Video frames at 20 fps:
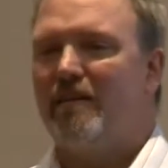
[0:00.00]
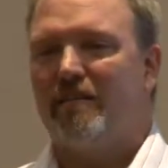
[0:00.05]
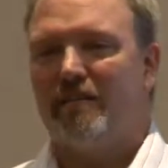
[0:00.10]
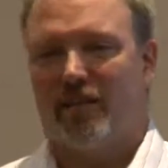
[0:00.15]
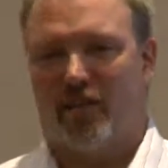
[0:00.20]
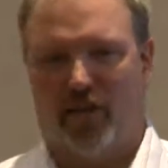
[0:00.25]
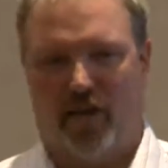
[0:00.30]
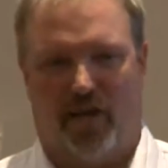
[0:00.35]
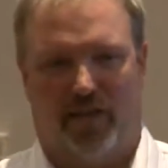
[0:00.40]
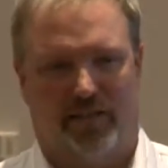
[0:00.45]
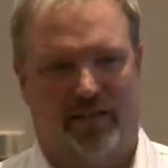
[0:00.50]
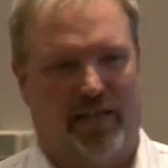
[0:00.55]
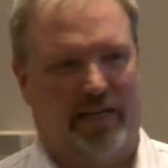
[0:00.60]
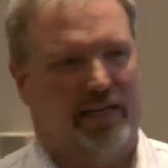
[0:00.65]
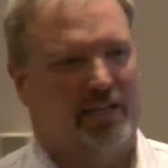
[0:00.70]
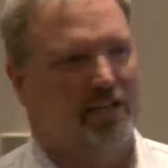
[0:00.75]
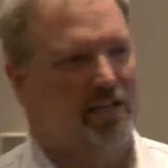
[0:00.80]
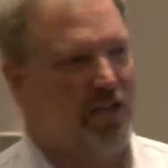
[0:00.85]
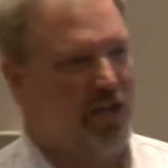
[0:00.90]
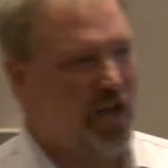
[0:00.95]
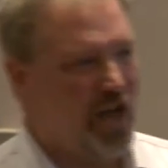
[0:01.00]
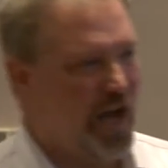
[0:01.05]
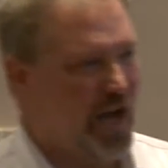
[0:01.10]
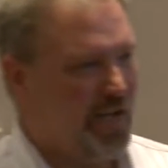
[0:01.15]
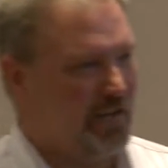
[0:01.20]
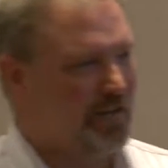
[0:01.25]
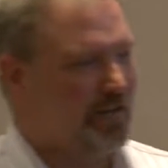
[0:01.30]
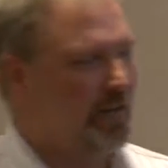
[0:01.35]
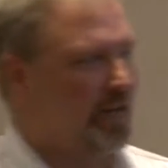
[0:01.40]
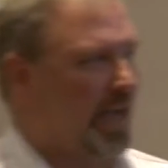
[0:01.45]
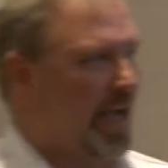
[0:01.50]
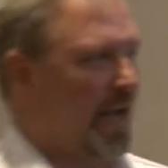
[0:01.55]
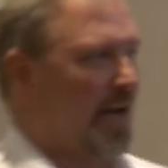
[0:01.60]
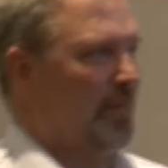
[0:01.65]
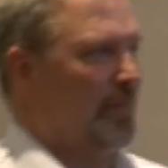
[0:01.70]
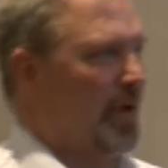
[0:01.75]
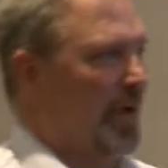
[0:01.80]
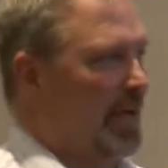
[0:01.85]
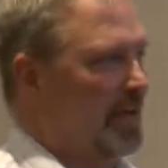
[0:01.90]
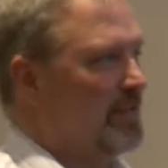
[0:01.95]
the content. It's not a
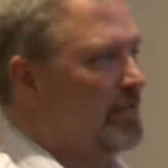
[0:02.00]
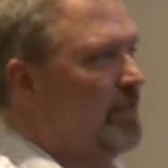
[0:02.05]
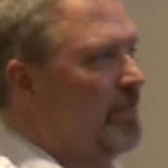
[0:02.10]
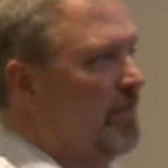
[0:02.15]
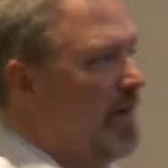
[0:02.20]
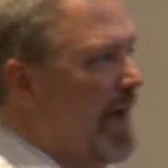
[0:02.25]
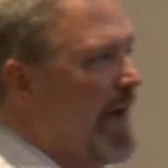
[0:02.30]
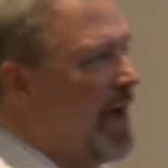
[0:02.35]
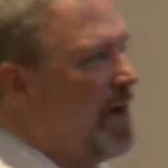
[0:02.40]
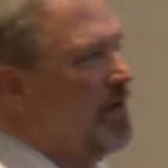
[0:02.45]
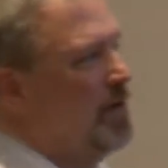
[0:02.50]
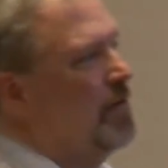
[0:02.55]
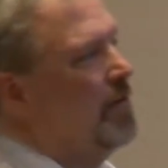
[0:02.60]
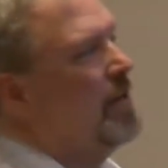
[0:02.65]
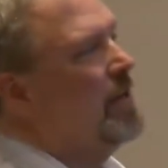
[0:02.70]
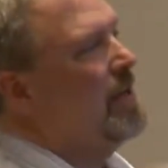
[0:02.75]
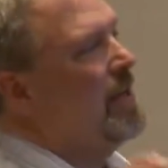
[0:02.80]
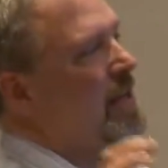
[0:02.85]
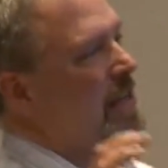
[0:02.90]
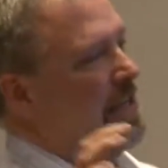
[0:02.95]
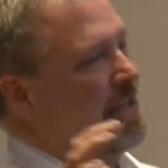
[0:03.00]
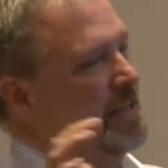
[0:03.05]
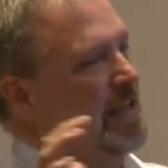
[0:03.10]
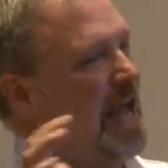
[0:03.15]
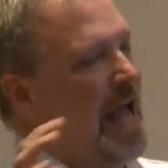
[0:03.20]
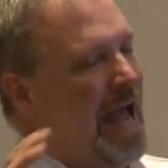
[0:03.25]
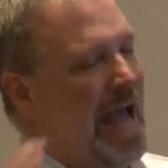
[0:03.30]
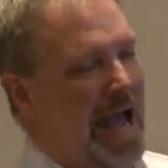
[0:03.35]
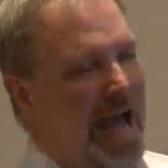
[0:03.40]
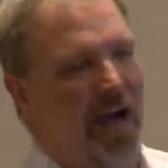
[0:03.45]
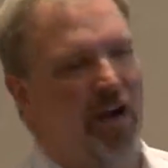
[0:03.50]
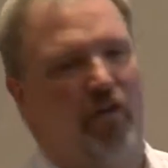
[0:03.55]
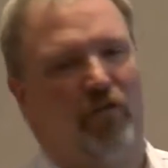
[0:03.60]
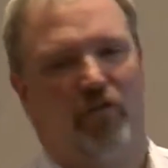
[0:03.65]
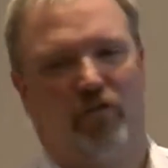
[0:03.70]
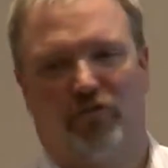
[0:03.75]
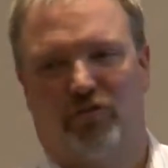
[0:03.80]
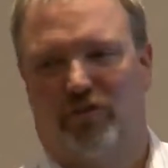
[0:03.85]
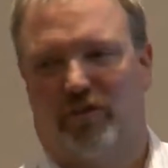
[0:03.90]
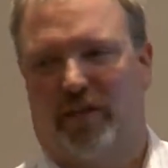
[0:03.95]
landing page. The value is how
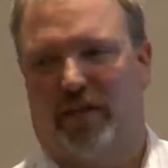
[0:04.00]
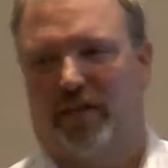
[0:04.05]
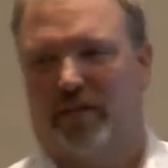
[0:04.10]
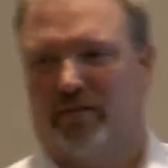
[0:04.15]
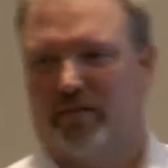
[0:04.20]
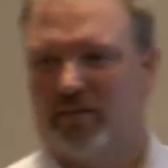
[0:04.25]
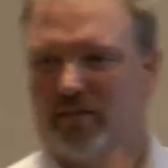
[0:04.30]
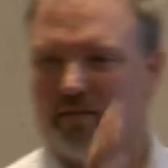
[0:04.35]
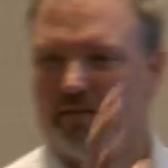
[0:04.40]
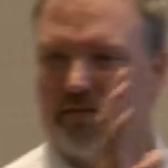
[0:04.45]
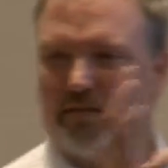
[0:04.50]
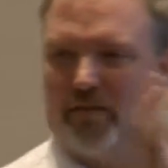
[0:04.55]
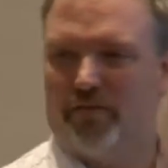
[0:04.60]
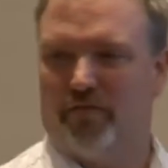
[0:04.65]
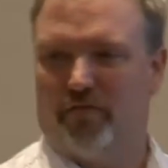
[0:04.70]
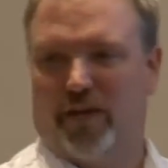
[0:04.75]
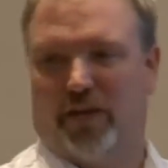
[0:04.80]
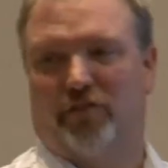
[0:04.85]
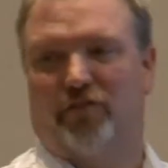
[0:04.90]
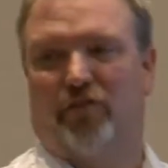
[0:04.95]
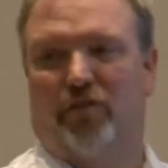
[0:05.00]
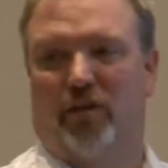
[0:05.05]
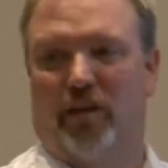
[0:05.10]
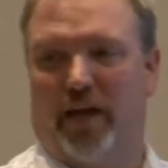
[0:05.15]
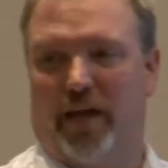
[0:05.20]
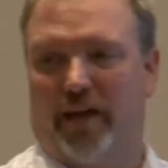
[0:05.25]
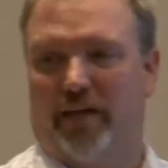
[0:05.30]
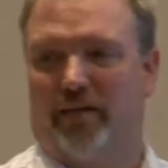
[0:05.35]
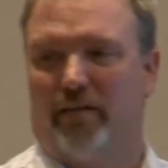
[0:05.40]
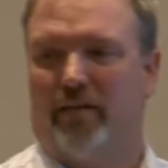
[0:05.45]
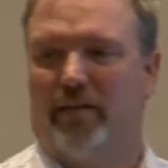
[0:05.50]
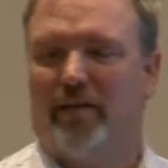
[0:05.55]
those things affect your client.